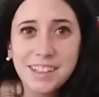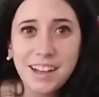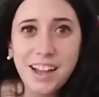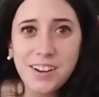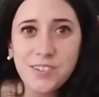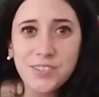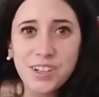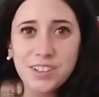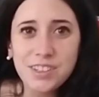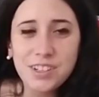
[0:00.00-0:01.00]
I
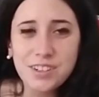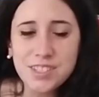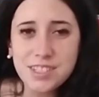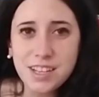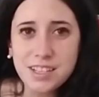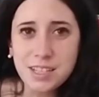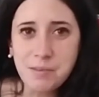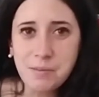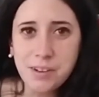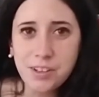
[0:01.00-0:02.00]
overheard the nurses saying
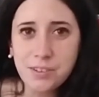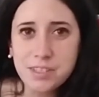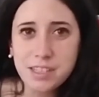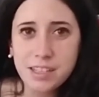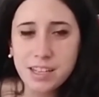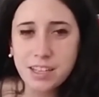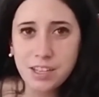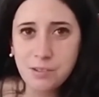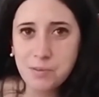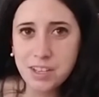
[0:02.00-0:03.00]
something about closing the
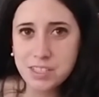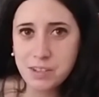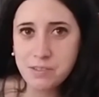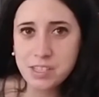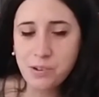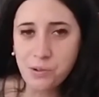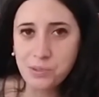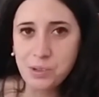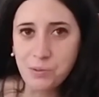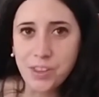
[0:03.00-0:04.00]
NICU because he was the
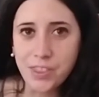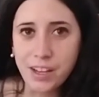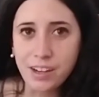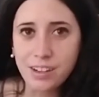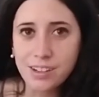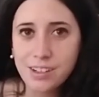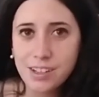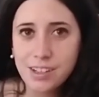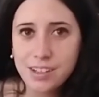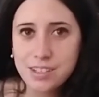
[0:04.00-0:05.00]
only one there.
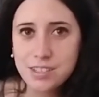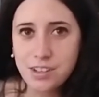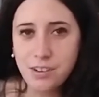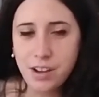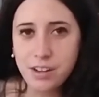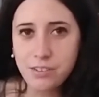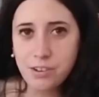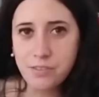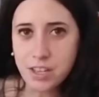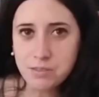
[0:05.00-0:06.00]
So I don't know
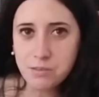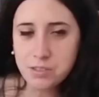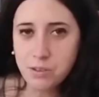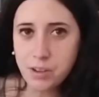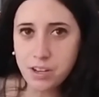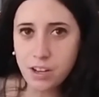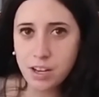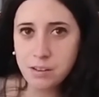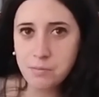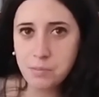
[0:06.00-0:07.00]
if that's what was going
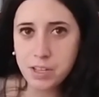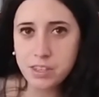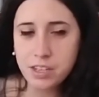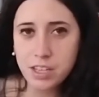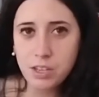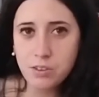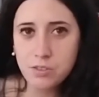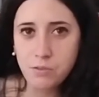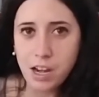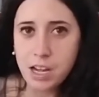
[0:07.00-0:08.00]
on, but the NICU just
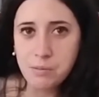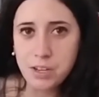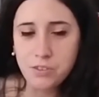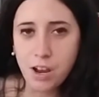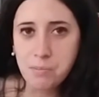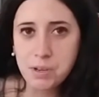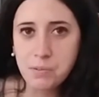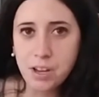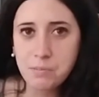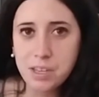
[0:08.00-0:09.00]
randomly dropped him
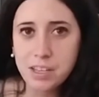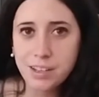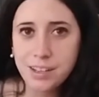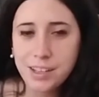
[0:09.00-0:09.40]
on me.